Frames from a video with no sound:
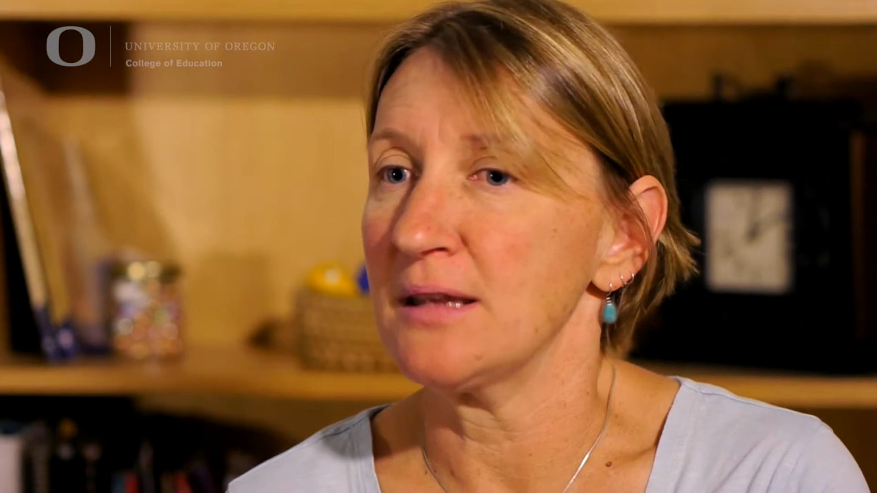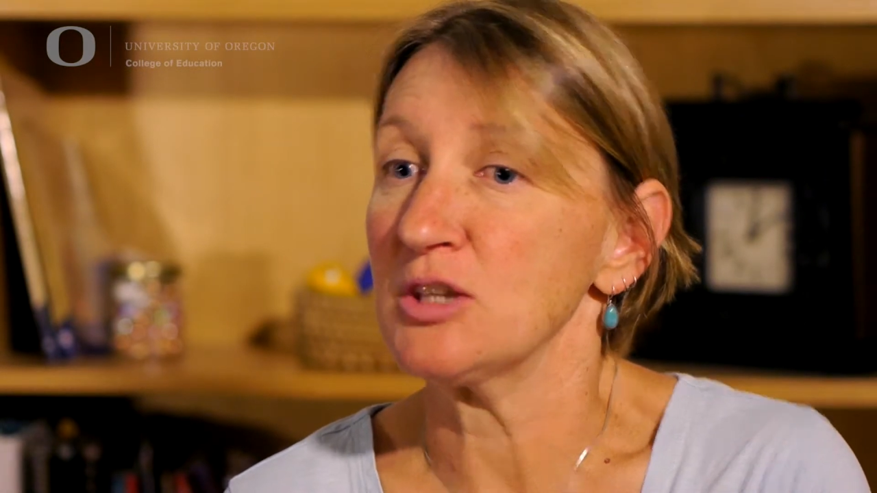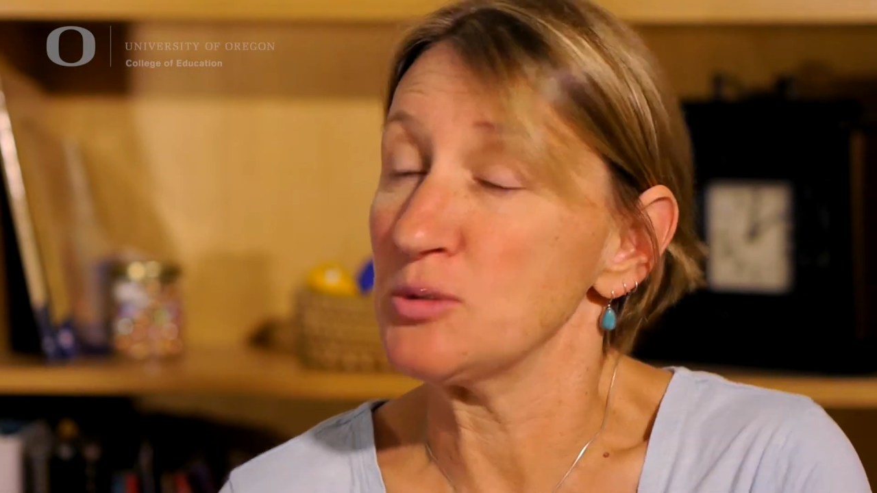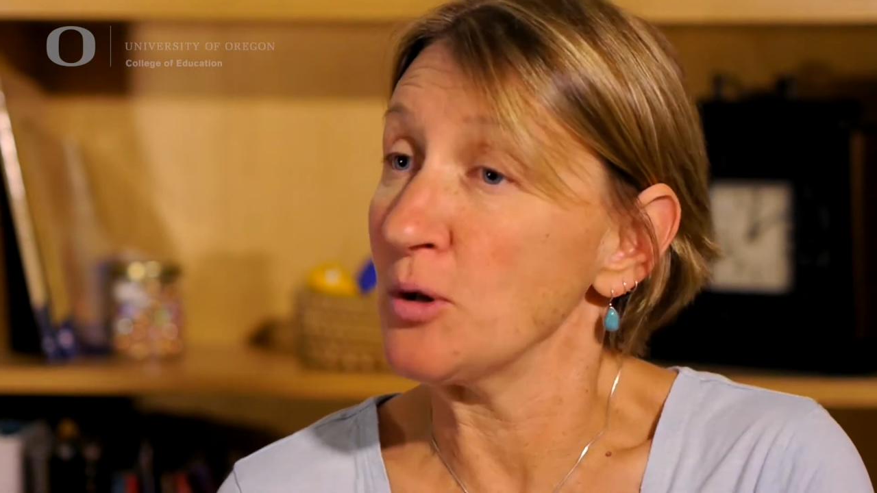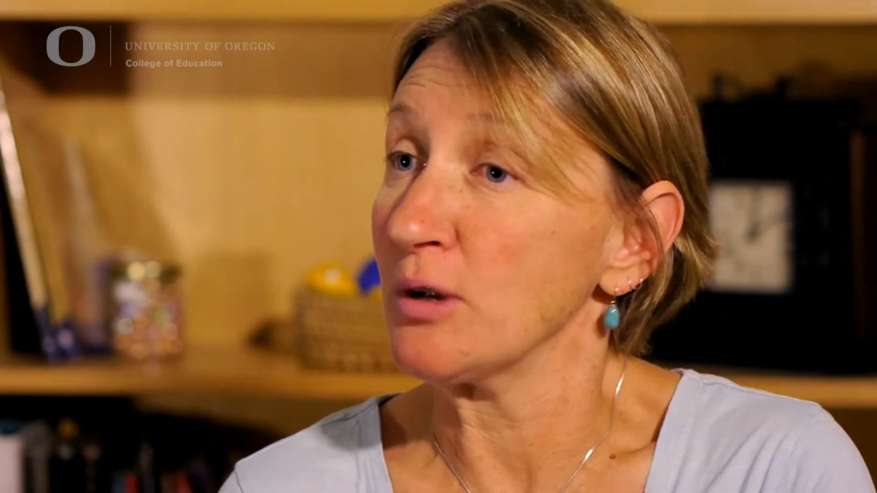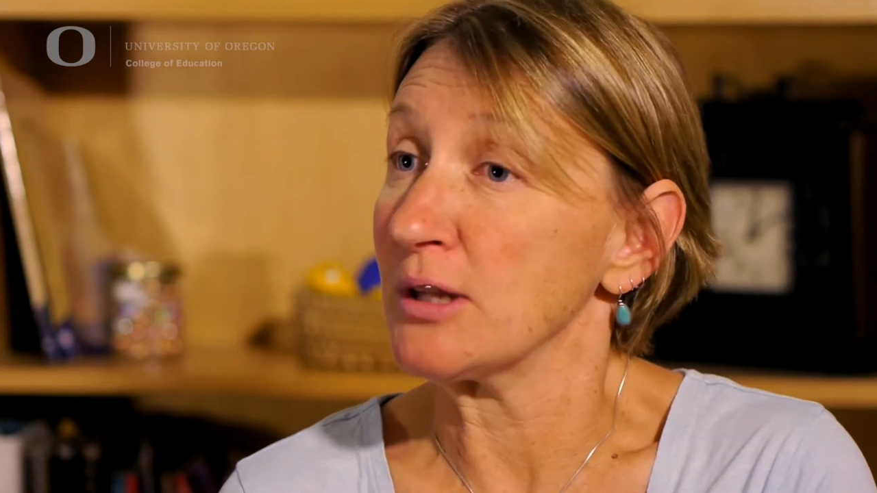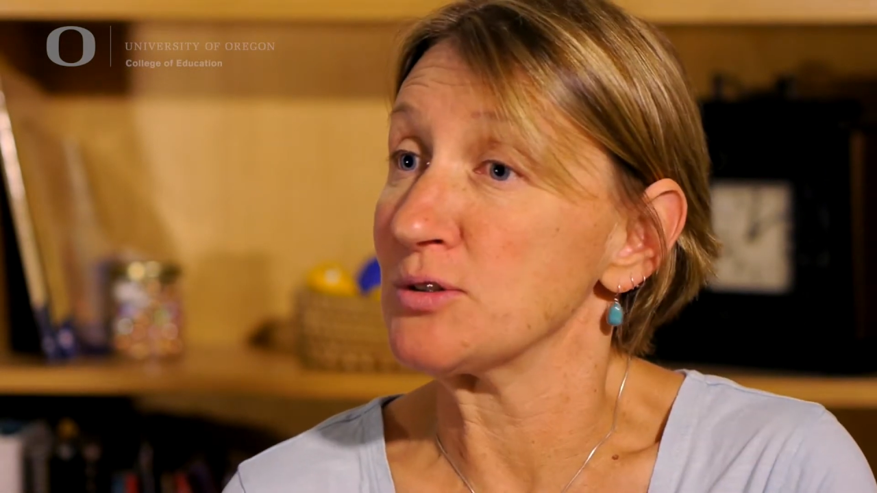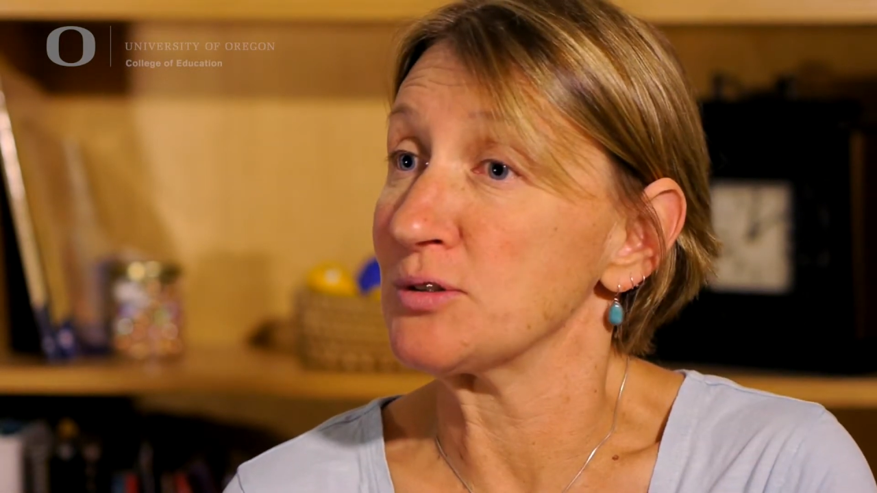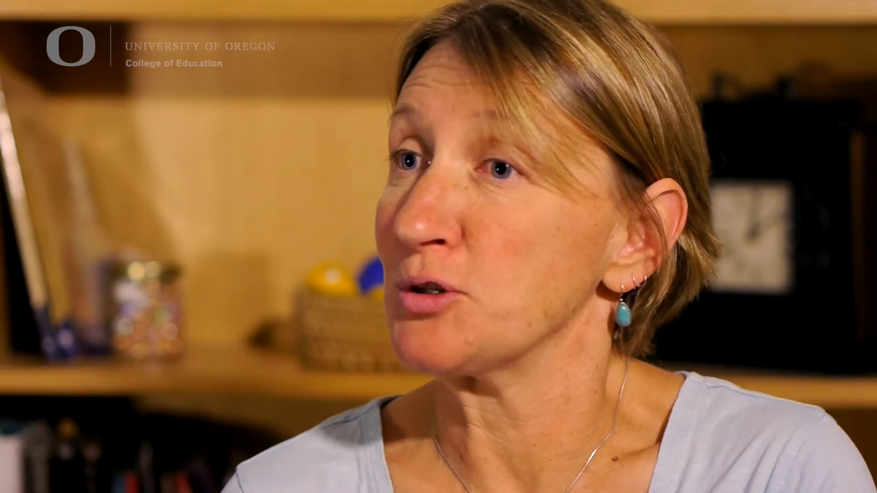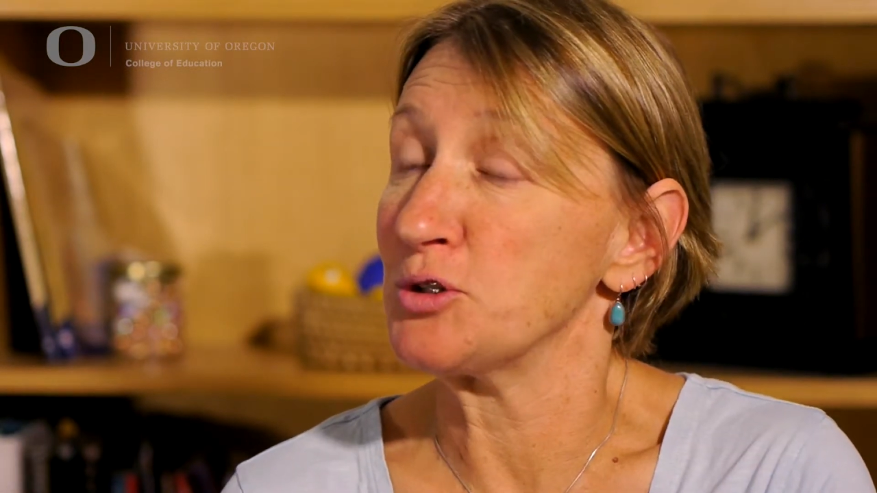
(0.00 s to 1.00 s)

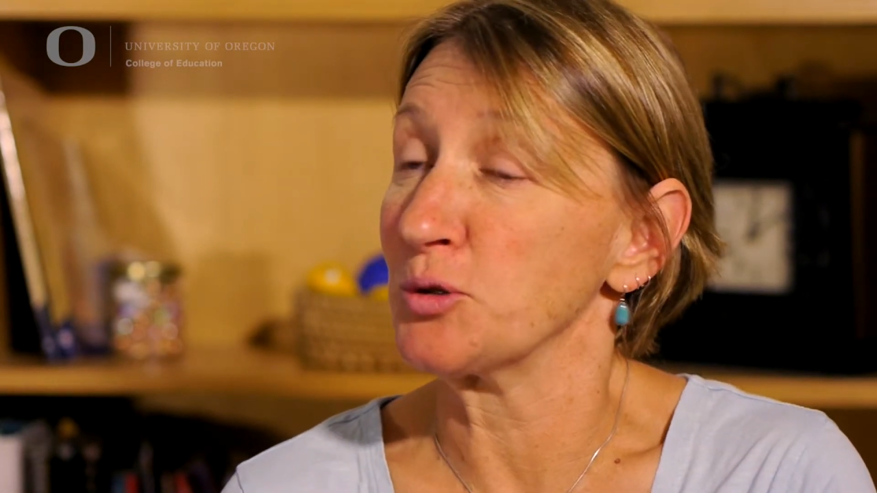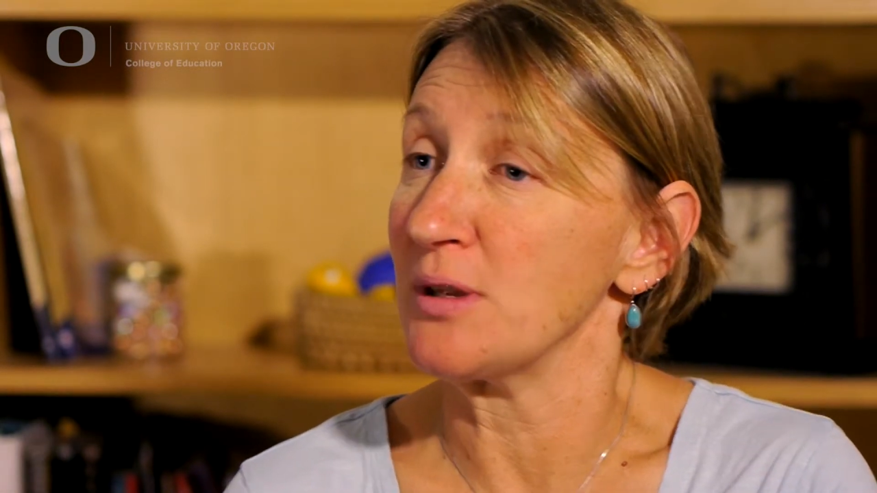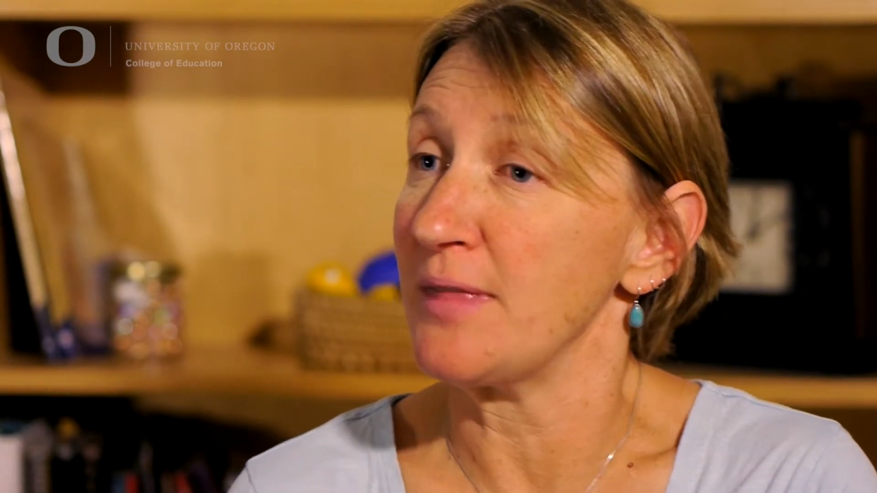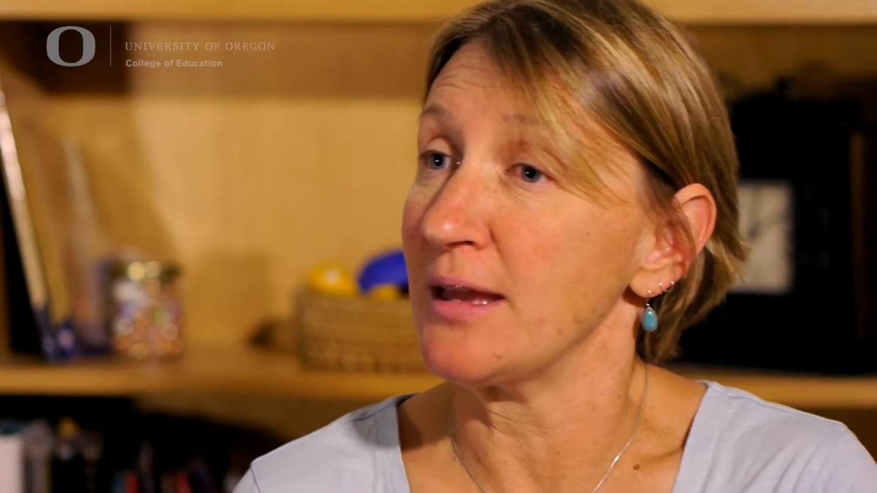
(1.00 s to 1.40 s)
experience during